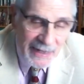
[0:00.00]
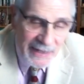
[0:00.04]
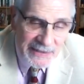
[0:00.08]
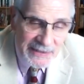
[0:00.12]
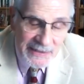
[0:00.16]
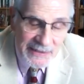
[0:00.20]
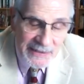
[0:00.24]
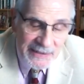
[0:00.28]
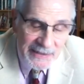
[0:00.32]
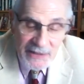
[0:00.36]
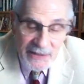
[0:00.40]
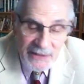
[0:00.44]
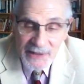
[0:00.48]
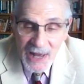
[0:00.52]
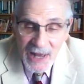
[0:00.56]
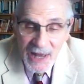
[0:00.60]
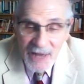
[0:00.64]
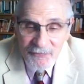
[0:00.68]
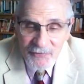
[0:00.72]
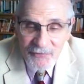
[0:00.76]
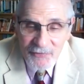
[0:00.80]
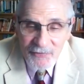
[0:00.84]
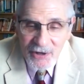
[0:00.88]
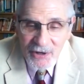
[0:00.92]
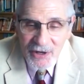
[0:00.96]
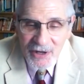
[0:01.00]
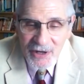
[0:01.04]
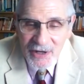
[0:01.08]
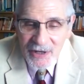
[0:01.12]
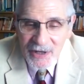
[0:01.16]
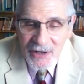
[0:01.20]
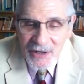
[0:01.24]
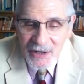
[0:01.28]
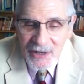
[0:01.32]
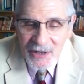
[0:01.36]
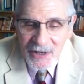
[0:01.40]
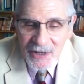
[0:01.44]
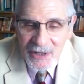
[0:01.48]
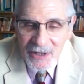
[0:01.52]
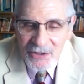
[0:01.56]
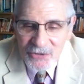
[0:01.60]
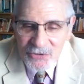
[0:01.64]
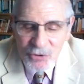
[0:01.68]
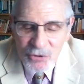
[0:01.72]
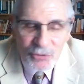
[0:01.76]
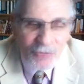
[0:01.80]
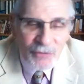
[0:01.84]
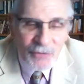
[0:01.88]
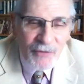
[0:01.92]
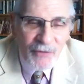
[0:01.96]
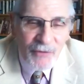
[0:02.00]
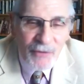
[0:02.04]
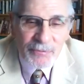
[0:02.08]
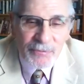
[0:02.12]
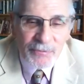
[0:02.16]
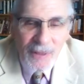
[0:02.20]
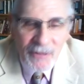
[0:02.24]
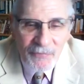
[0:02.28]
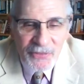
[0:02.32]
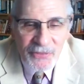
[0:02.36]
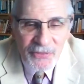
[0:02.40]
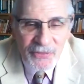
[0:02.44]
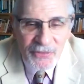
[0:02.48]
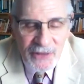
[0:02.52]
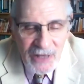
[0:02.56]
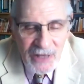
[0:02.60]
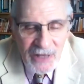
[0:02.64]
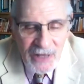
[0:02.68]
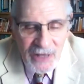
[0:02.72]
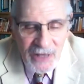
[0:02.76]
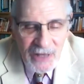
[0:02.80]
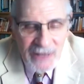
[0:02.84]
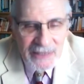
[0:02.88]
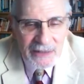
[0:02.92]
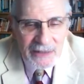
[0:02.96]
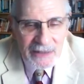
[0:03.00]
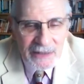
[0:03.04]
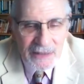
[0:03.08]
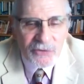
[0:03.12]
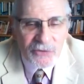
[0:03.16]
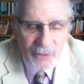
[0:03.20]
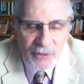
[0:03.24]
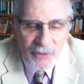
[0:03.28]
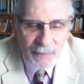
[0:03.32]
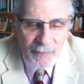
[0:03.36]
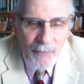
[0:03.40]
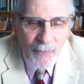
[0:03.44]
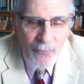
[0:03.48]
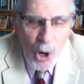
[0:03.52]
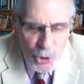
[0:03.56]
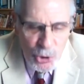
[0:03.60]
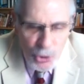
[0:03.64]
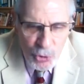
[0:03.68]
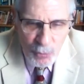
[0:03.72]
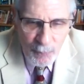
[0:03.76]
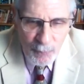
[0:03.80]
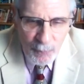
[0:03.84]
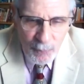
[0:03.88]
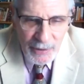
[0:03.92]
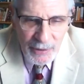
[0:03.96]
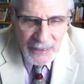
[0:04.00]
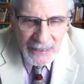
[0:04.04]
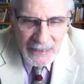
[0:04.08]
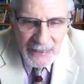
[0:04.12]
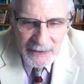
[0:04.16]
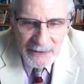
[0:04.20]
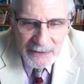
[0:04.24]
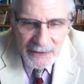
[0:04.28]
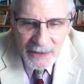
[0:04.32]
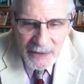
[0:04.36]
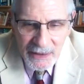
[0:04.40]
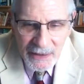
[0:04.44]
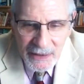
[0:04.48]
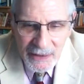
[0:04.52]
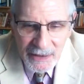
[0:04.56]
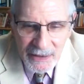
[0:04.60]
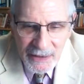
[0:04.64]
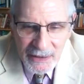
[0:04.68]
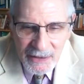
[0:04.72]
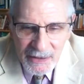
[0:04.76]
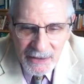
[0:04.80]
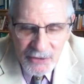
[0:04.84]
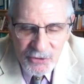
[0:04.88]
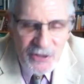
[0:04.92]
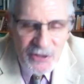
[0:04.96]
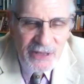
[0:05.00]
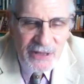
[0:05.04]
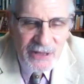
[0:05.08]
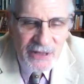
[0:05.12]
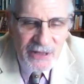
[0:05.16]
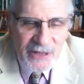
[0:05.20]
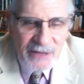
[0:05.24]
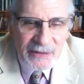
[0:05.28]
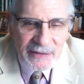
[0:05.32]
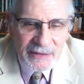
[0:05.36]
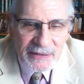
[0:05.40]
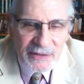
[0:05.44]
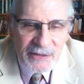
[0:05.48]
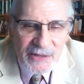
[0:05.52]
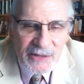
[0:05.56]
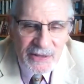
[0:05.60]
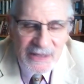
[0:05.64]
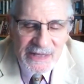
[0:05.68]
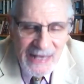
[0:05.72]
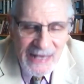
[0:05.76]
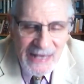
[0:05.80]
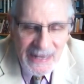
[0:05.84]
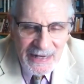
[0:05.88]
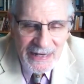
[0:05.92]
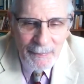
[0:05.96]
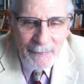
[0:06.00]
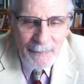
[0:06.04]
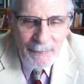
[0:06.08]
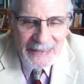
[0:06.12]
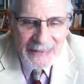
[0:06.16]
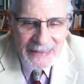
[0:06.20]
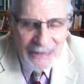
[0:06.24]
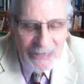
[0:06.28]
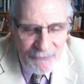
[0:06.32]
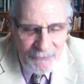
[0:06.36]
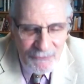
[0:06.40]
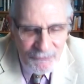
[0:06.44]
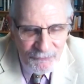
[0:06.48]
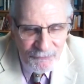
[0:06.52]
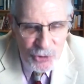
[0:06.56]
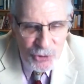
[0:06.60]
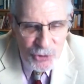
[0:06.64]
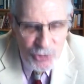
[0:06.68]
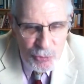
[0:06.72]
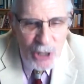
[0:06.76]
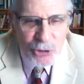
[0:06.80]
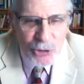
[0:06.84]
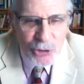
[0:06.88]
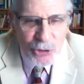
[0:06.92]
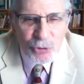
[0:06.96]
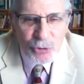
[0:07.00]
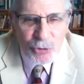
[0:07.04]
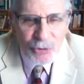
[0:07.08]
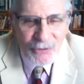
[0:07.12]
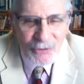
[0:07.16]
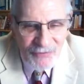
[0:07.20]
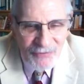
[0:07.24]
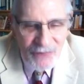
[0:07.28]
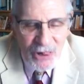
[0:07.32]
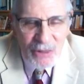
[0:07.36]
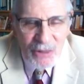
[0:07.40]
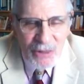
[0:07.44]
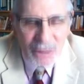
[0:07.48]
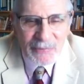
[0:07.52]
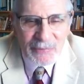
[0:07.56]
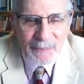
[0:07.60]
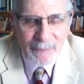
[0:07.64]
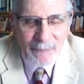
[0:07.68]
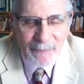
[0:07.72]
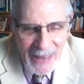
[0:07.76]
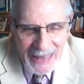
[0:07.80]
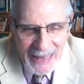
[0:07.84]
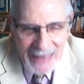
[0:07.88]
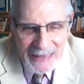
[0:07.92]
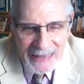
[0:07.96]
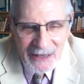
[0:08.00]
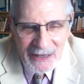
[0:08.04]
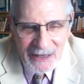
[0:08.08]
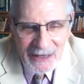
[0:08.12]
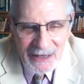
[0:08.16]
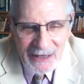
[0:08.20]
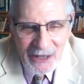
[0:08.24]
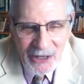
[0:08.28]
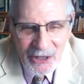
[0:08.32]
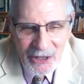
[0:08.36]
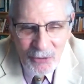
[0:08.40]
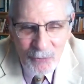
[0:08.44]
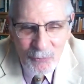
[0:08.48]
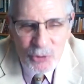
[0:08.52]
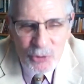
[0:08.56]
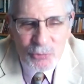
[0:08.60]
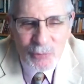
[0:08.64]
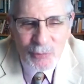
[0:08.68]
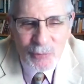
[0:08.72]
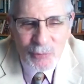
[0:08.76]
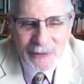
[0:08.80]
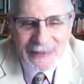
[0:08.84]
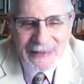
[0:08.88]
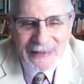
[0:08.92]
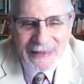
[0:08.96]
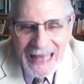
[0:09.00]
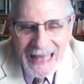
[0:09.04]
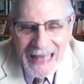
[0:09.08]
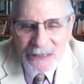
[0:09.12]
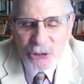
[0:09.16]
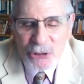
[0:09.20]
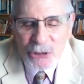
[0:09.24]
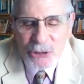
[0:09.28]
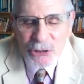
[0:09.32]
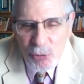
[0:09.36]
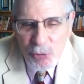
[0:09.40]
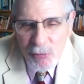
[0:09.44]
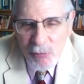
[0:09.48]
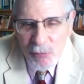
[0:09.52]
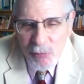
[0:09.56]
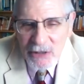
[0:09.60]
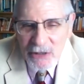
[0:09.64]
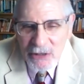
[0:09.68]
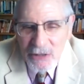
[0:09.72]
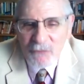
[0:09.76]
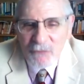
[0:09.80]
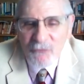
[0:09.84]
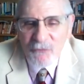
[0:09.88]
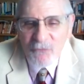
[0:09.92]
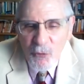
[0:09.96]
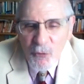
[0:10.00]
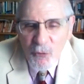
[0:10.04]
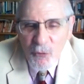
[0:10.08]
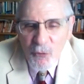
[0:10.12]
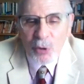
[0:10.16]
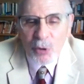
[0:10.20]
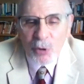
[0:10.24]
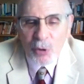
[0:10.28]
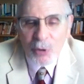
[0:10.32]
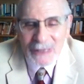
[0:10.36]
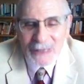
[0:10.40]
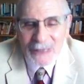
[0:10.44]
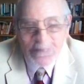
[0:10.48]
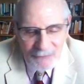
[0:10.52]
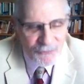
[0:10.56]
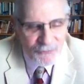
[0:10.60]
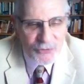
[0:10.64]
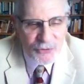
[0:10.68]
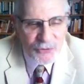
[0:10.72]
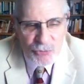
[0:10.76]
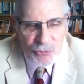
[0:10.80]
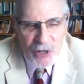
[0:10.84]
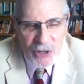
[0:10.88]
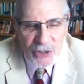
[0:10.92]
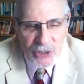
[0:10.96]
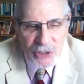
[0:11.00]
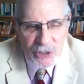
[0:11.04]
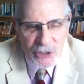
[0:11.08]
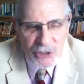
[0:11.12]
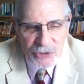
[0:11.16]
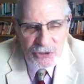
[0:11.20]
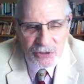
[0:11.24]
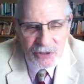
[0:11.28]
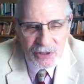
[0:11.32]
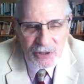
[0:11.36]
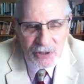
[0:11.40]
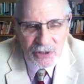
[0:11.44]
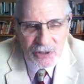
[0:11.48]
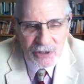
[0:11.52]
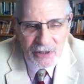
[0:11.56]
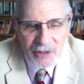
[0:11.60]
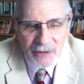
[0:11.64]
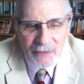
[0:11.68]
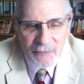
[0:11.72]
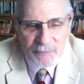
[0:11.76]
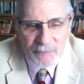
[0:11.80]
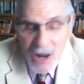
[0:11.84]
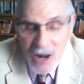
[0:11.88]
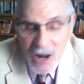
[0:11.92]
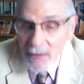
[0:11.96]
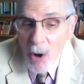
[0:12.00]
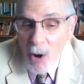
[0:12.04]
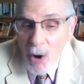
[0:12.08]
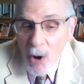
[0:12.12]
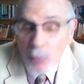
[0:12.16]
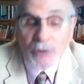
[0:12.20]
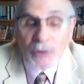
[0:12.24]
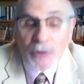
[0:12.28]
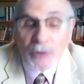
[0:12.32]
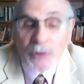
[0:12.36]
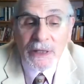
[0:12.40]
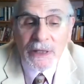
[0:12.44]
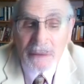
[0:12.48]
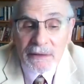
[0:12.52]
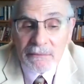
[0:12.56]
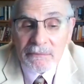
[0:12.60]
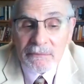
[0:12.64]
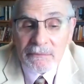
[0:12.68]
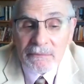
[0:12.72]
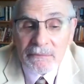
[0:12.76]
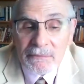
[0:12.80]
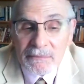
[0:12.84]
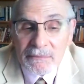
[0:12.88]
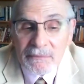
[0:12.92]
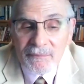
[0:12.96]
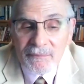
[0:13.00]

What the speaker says: the United States and Africa, to develop something akin to the Marshall Plan to set up an infrastructure development bank which would lend credit for infrastructure, only.